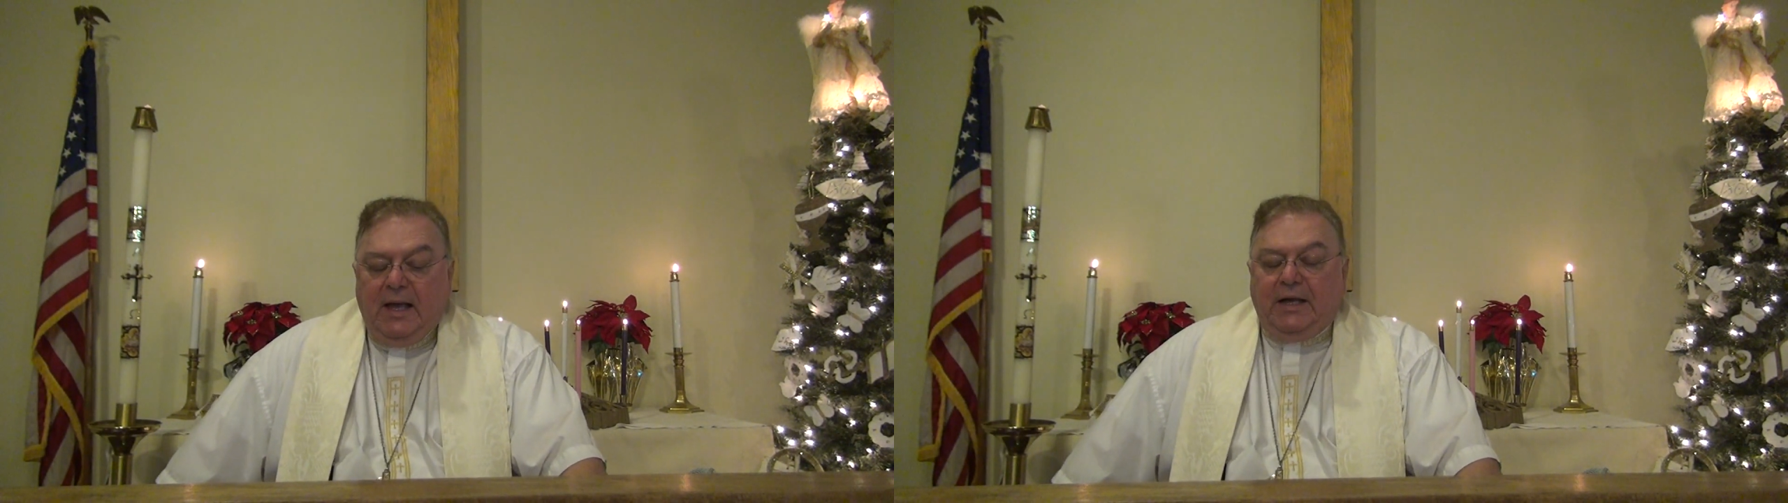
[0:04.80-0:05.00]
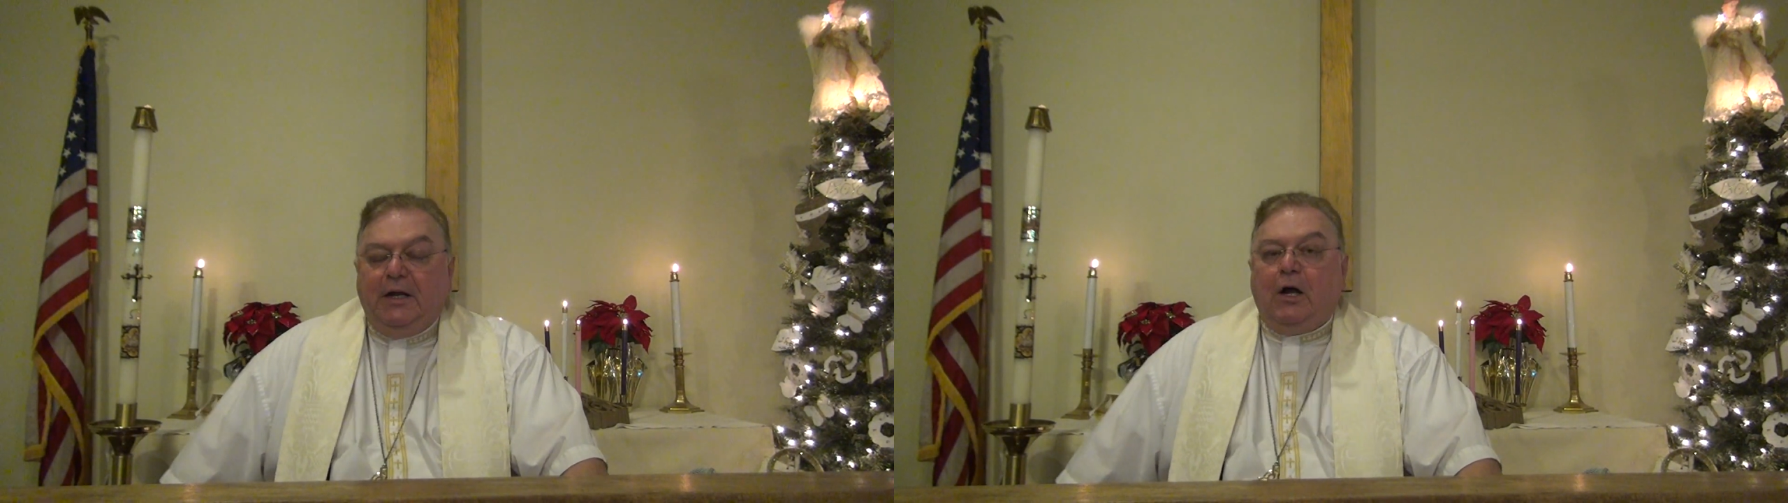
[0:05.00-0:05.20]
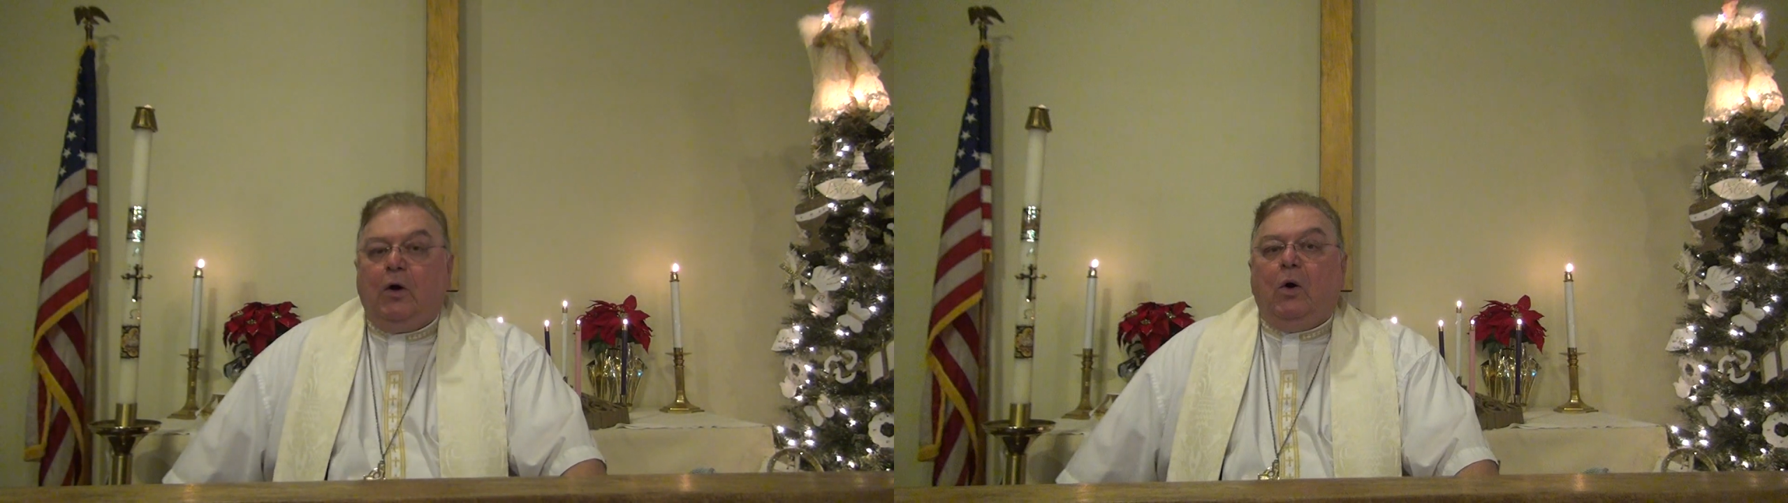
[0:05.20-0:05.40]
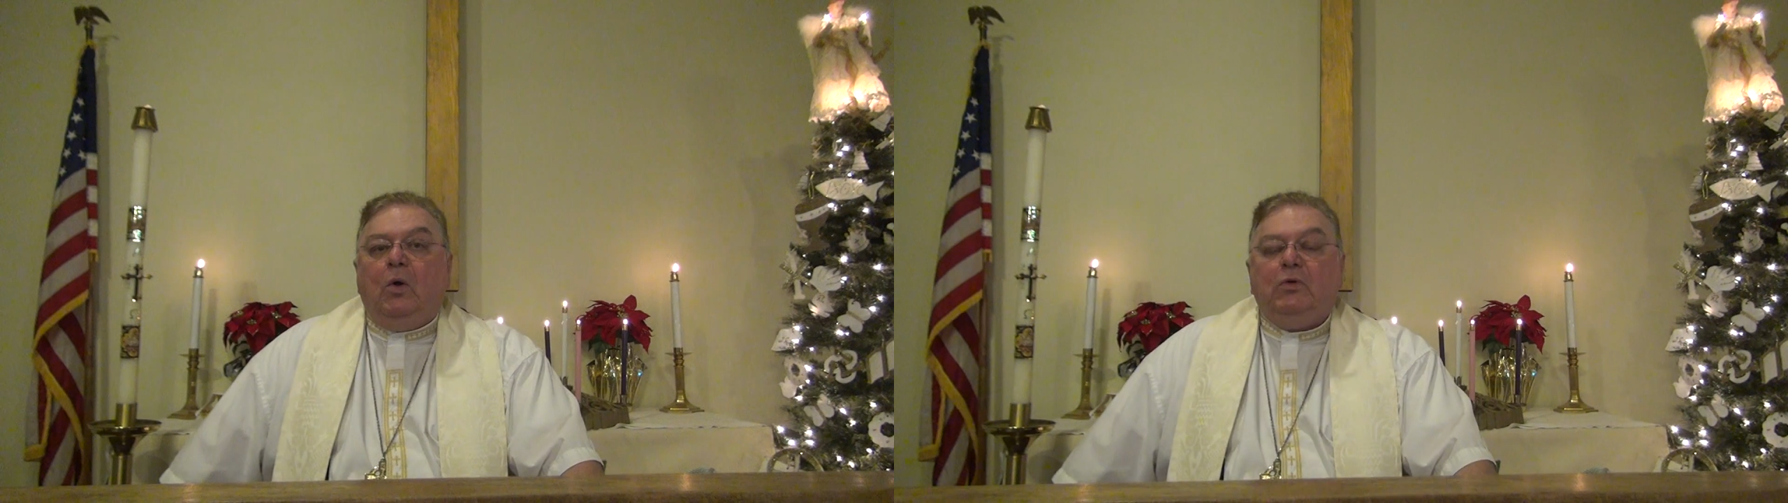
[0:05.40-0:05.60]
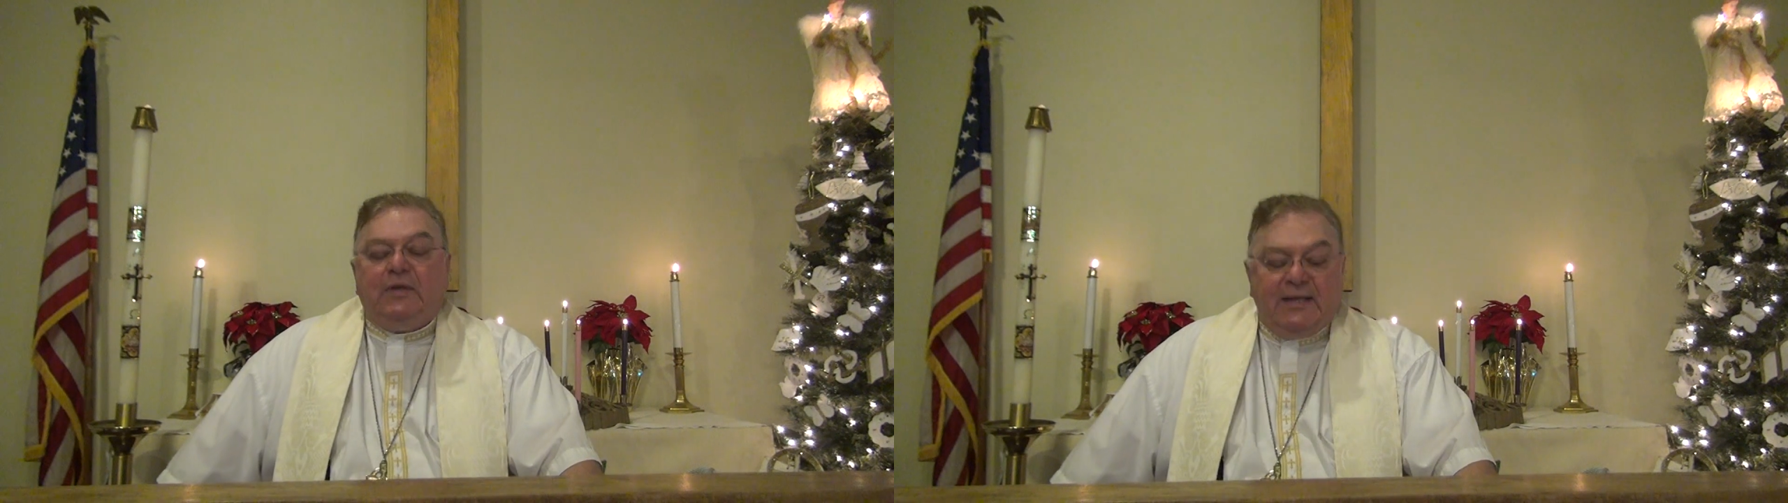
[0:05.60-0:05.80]
And in our
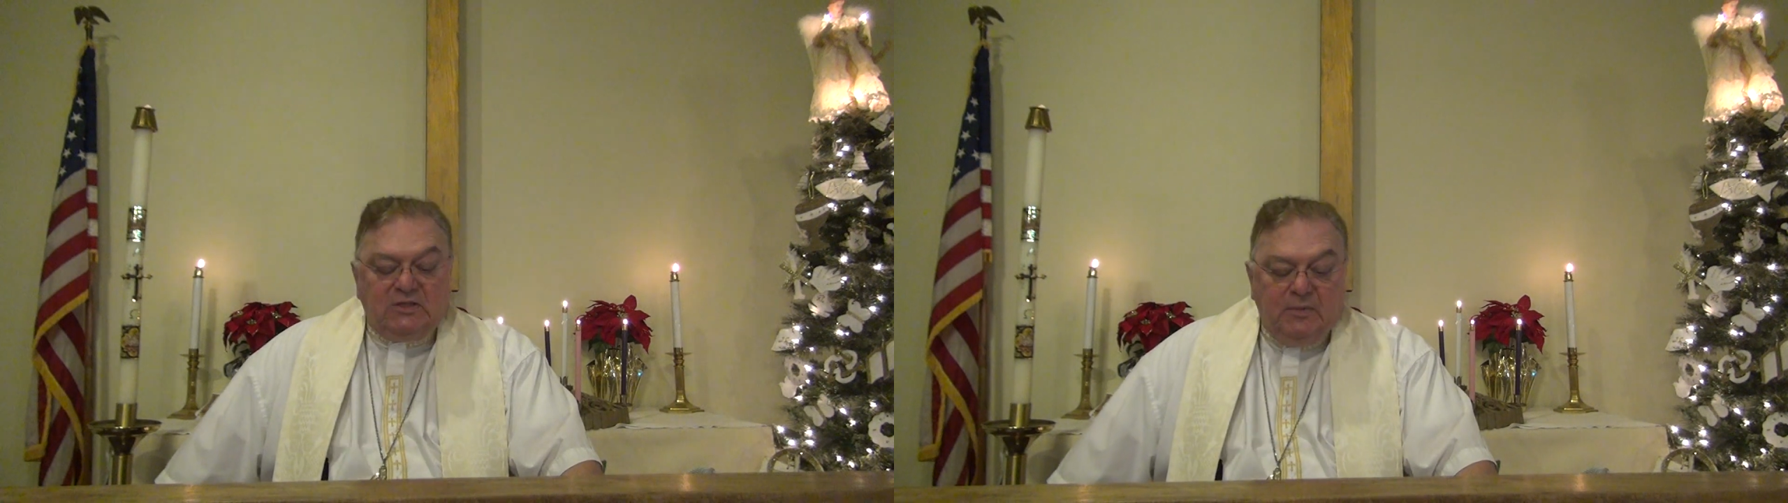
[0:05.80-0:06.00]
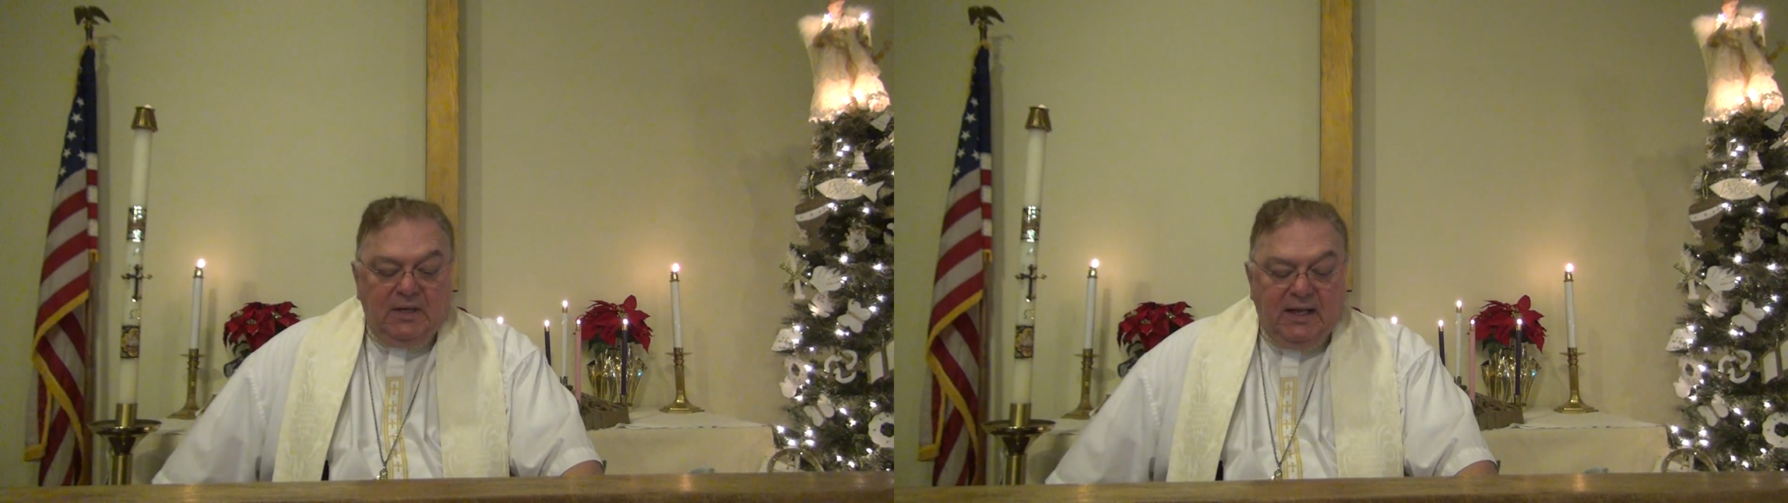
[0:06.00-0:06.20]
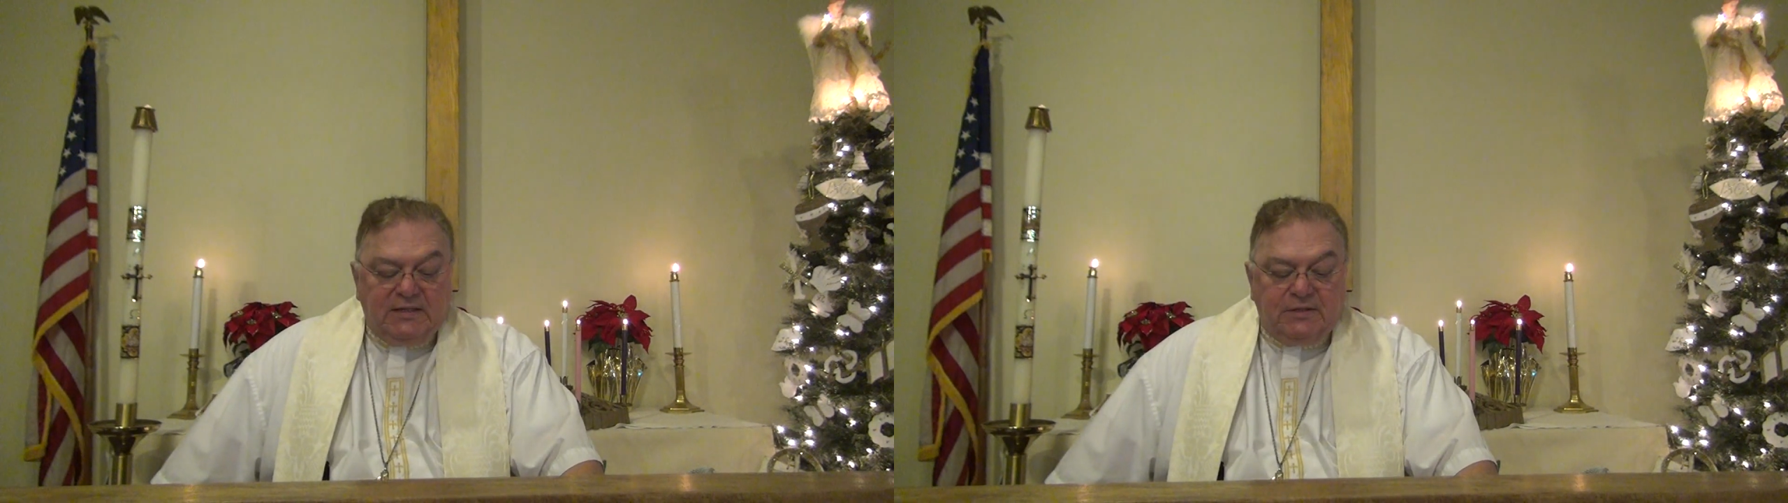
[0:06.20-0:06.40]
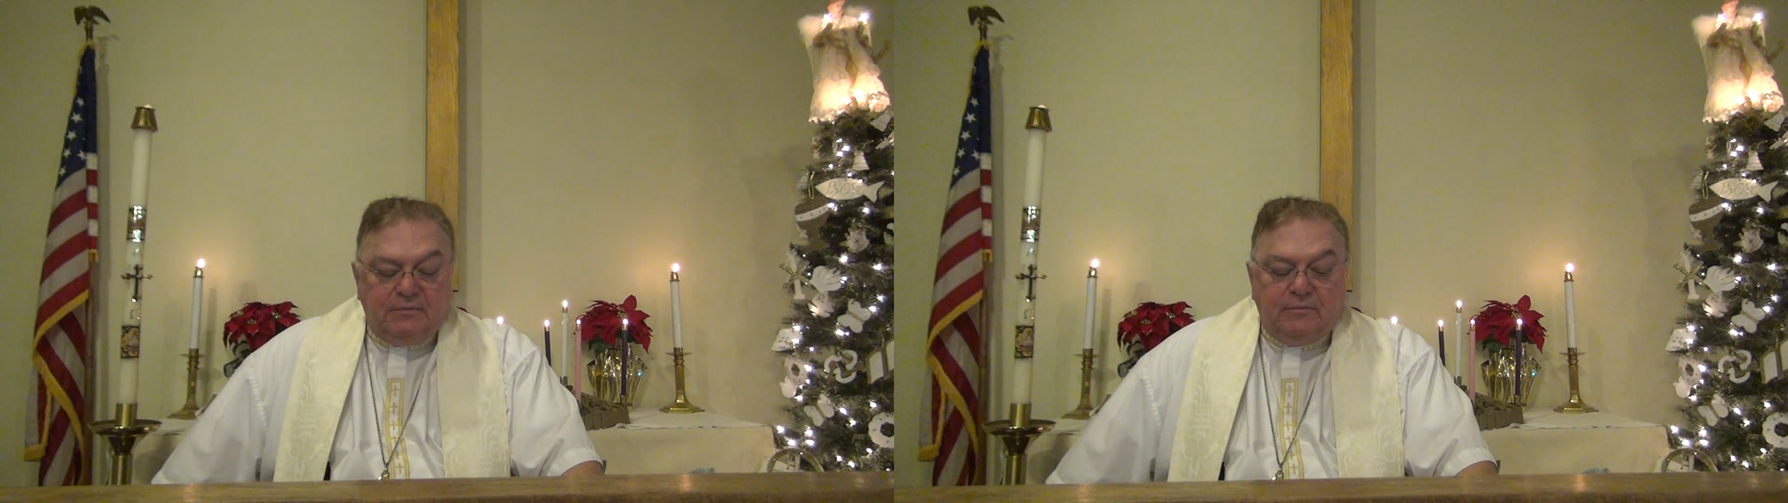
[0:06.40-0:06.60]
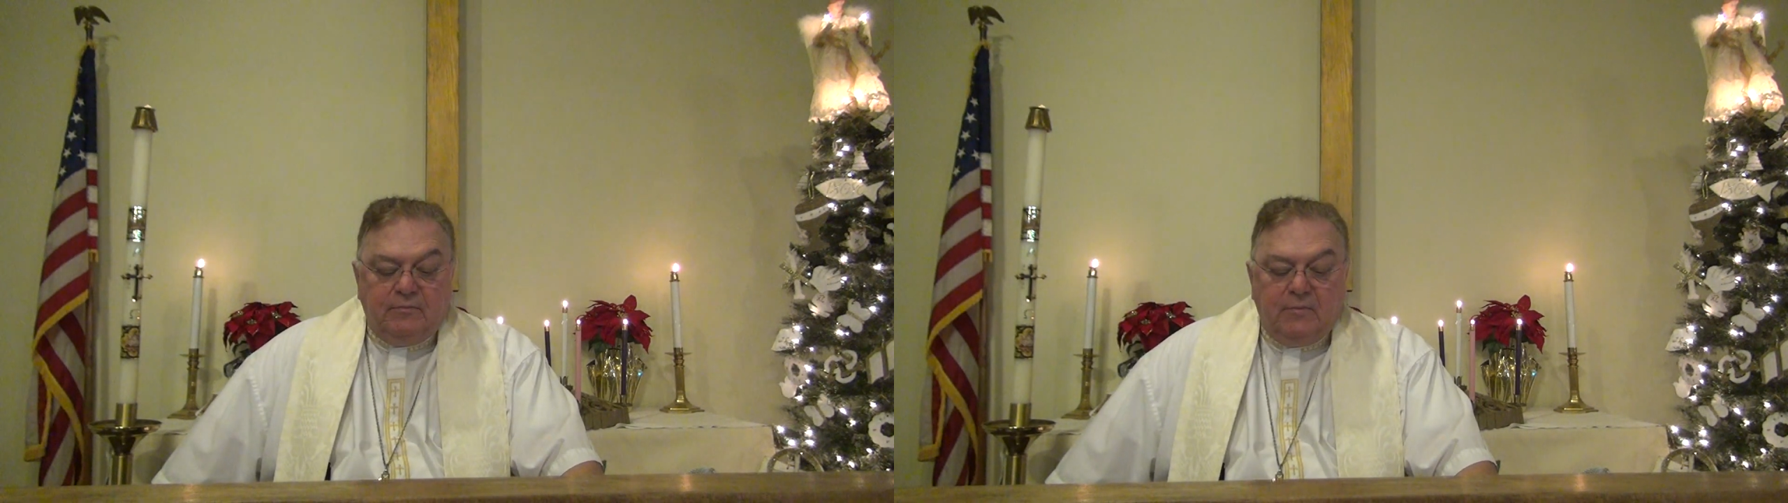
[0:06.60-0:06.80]
Old Testament lesson,